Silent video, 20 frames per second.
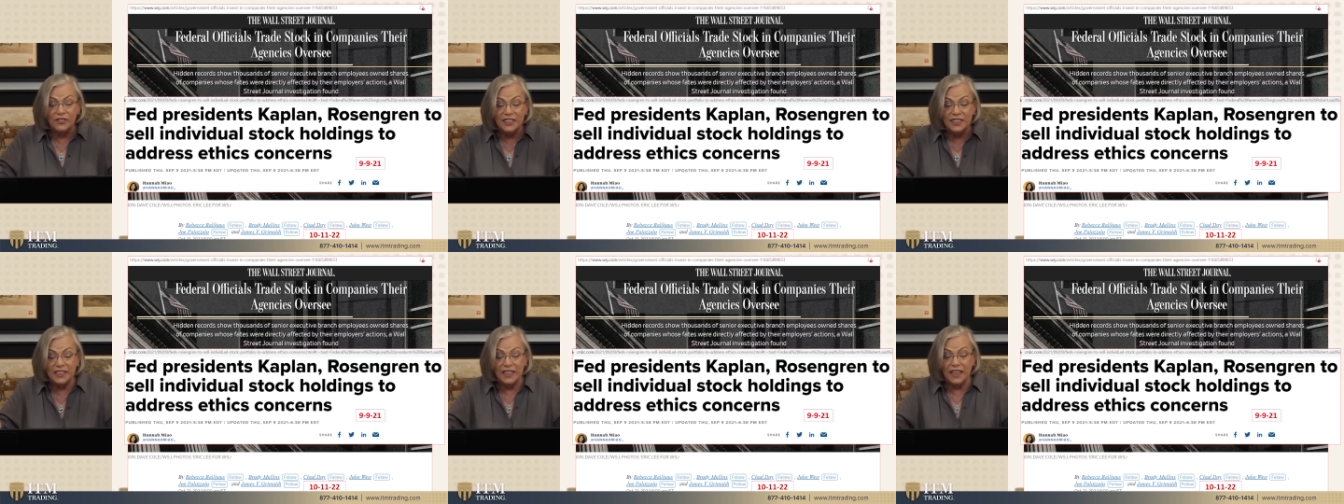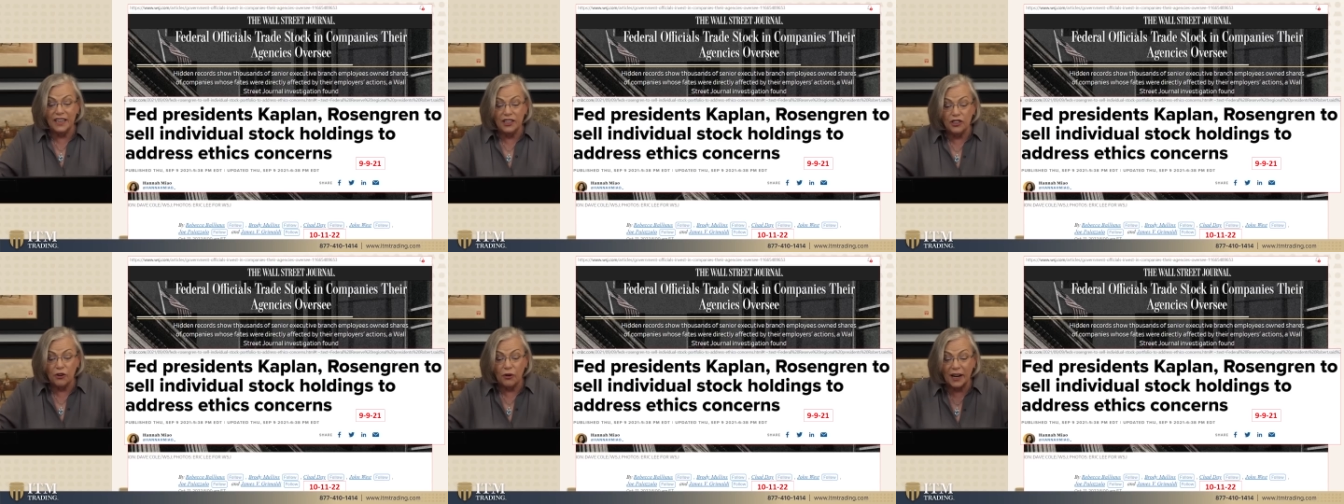
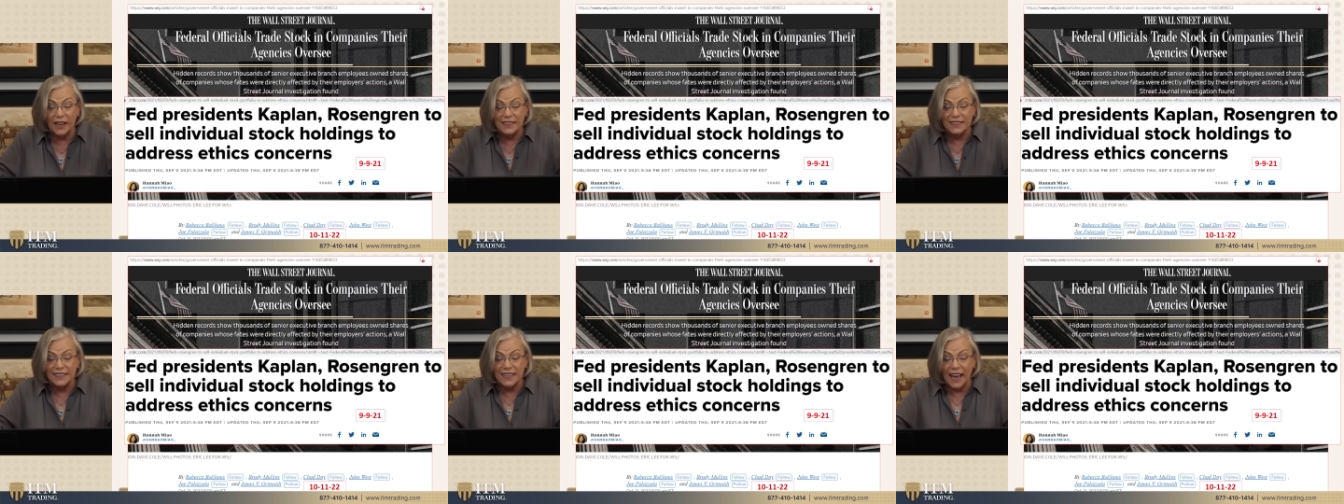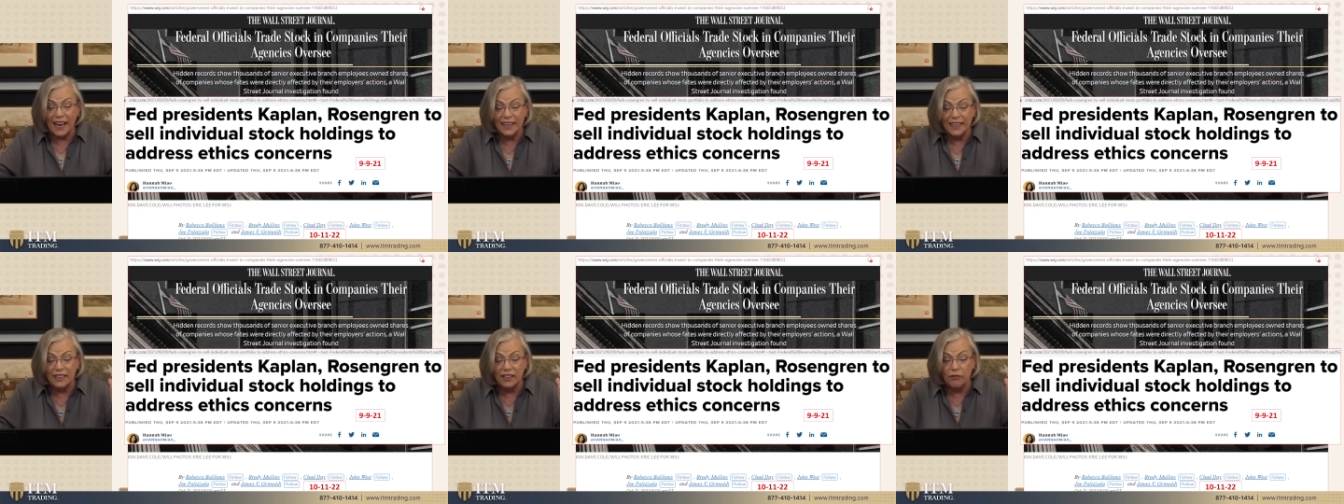senior
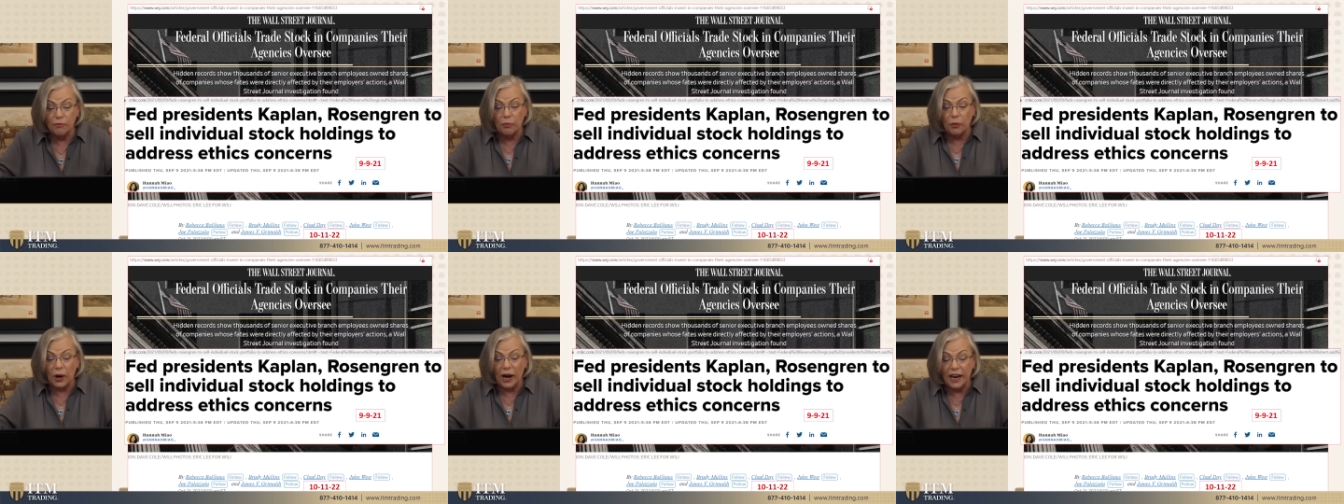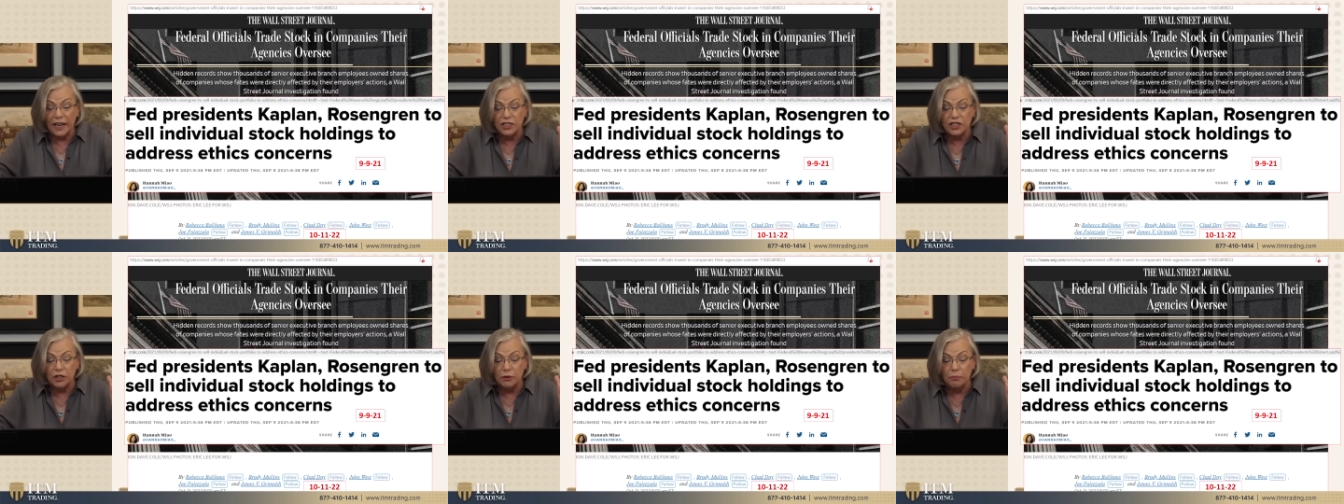executive
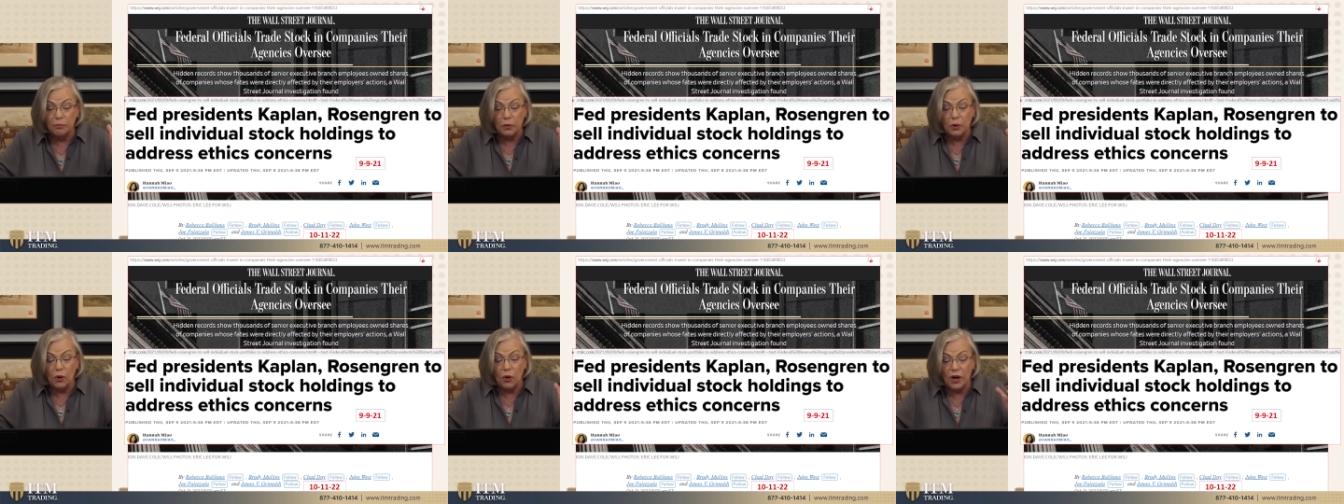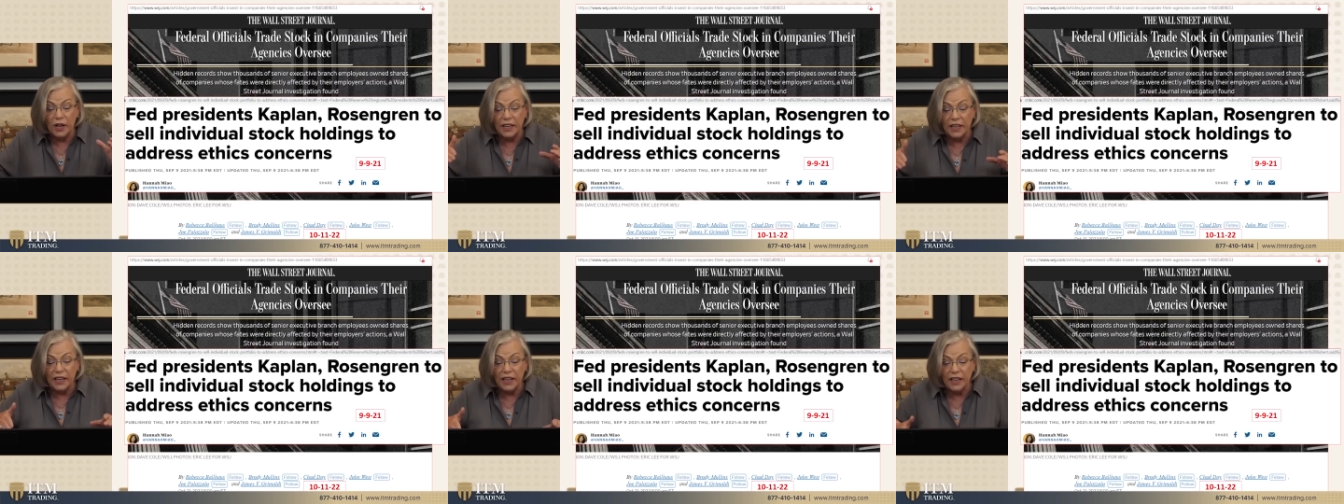branch
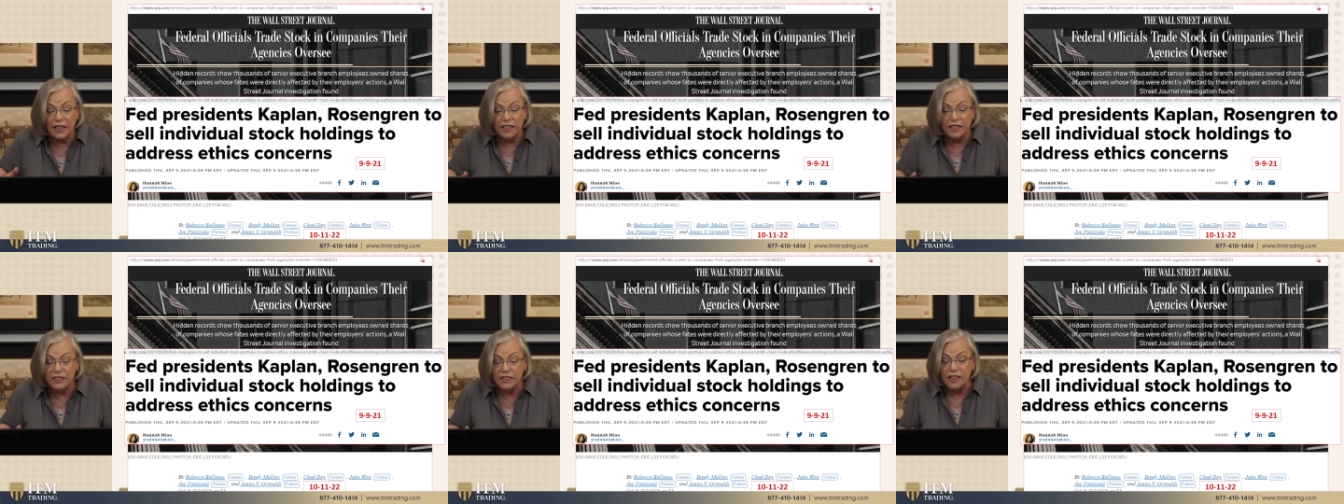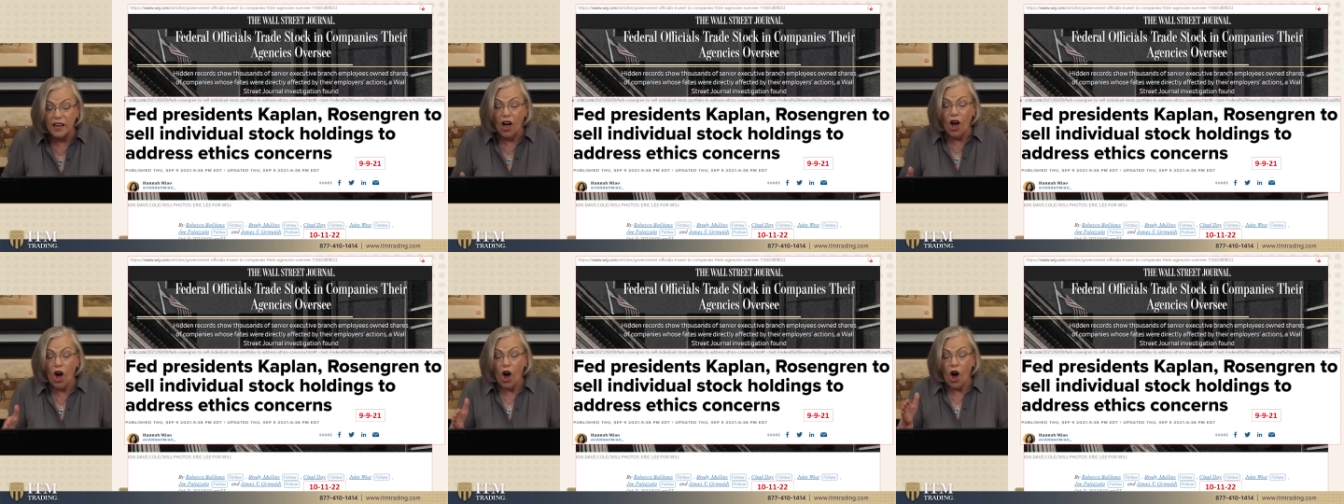employees